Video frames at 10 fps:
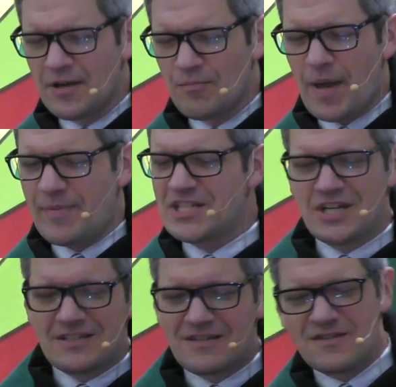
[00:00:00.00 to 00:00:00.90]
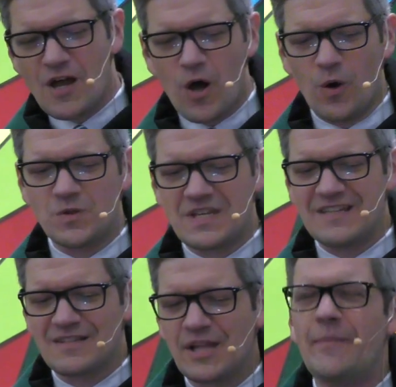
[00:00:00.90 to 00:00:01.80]
Maybe Jesus knows
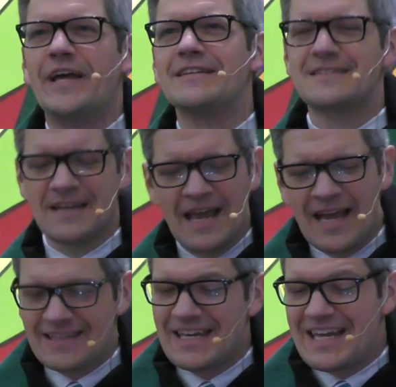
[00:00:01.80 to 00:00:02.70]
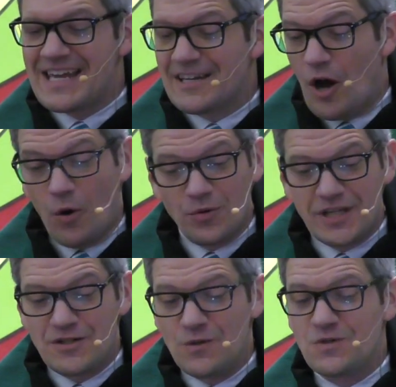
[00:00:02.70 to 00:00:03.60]
his limits and that he can
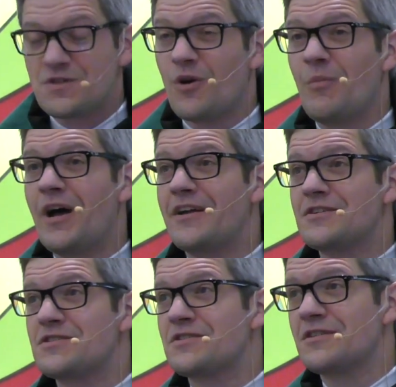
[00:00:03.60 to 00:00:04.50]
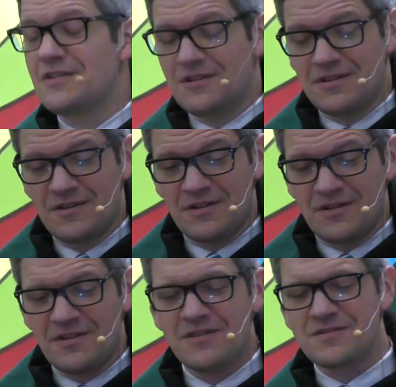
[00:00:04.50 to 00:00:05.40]
only do so much.
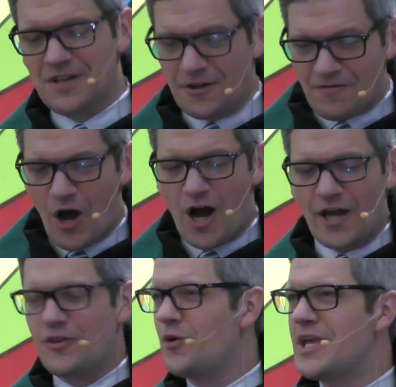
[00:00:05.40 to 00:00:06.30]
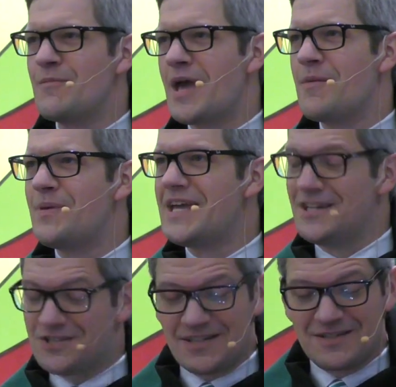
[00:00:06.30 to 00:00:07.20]
Son of God, though he may
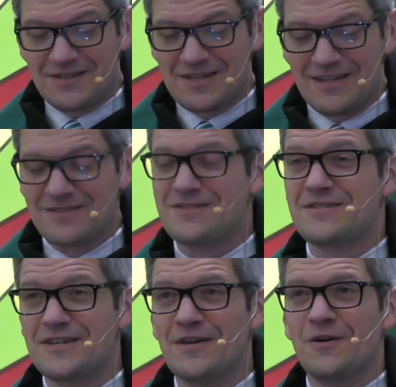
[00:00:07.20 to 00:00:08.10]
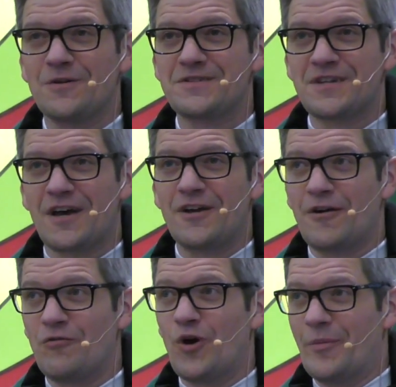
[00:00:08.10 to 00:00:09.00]
be, Jesus is still Son
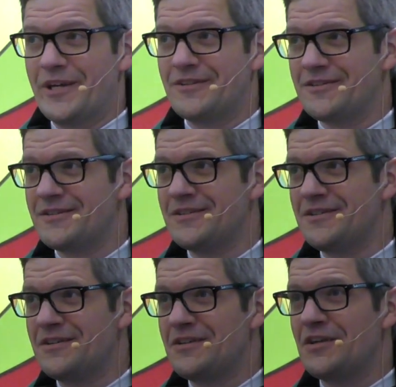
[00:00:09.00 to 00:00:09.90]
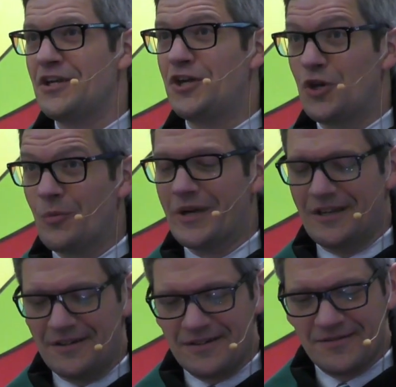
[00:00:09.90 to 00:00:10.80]
of woman,
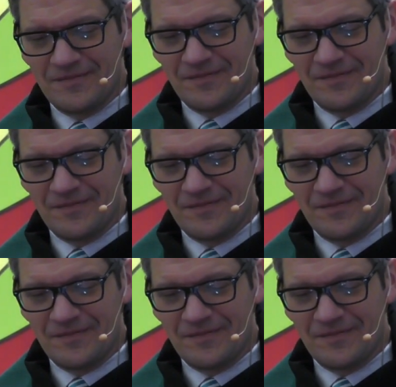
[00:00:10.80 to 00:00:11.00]
human.